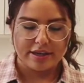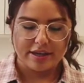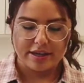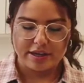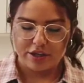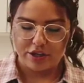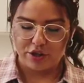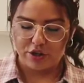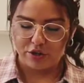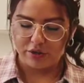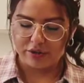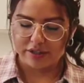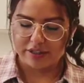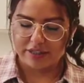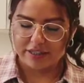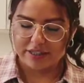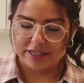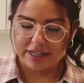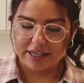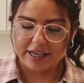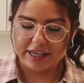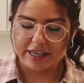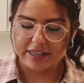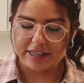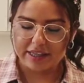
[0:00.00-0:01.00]
And you'll
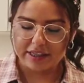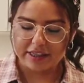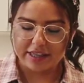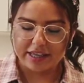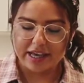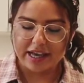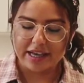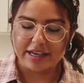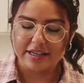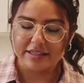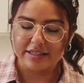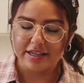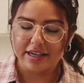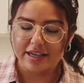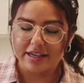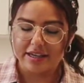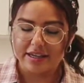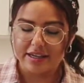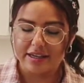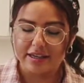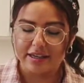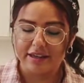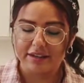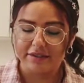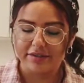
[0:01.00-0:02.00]
see that the
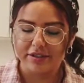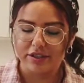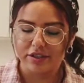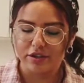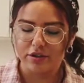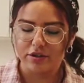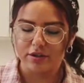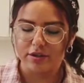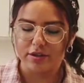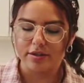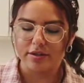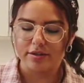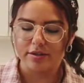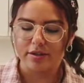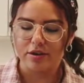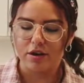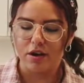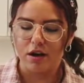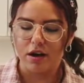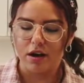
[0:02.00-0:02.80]
acai gives the cookies an